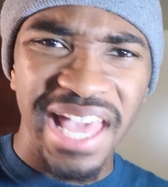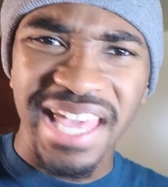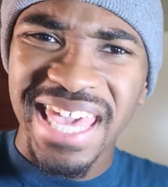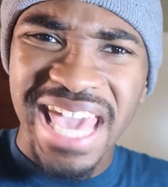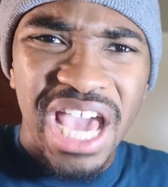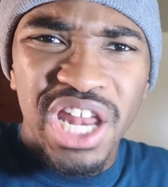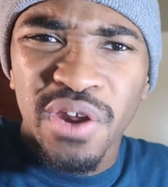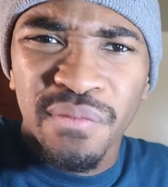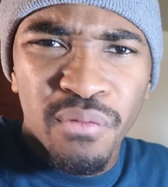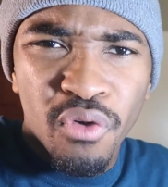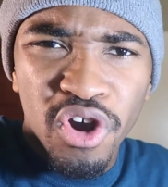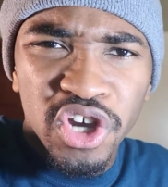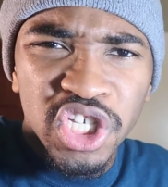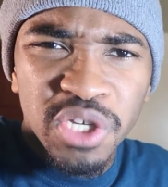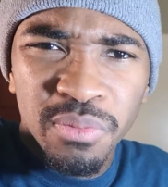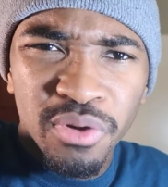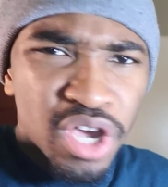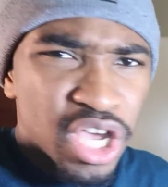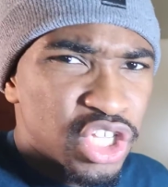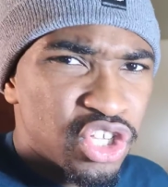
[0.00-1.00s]
Can't divorce
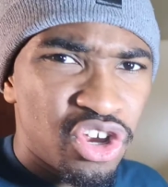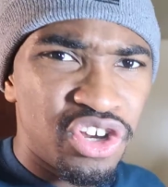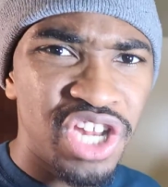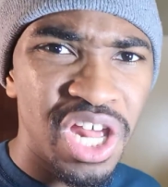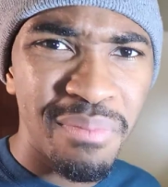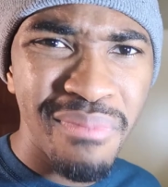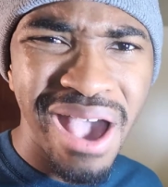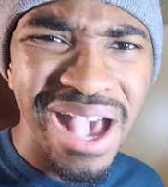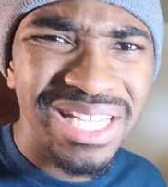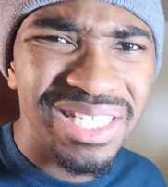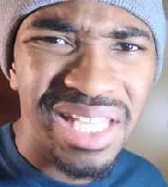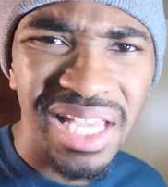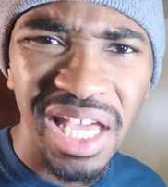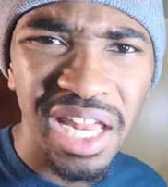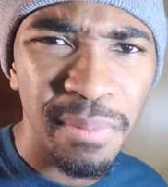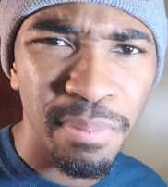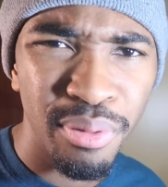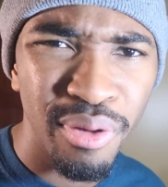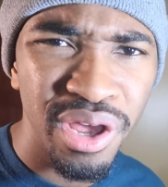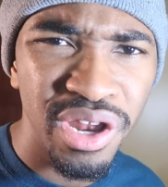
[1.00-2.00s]
her because your dumbass didn't
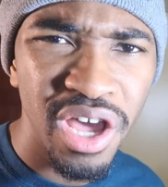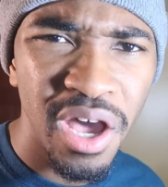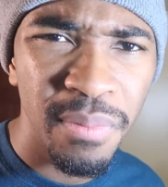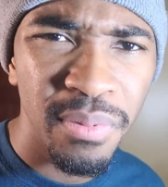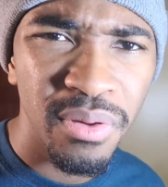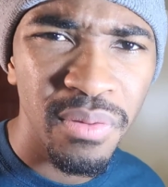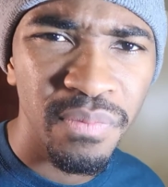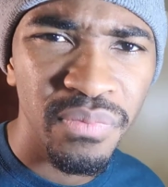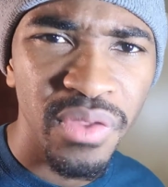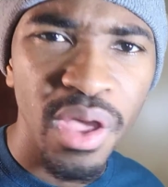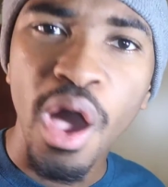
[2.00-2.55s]
get a prenup?